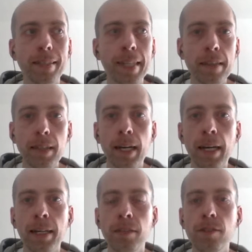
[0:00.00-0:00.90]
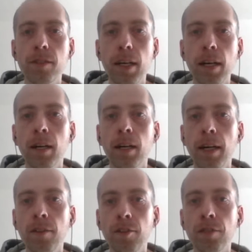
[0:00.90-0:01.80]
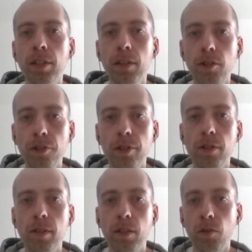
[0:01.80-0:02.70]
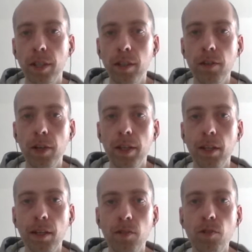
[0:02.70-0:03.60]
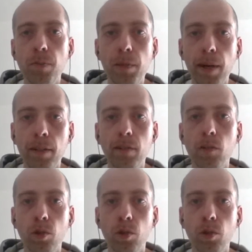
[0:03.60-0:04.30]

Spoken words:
deadlines and of conditions and criteria that needs to be met in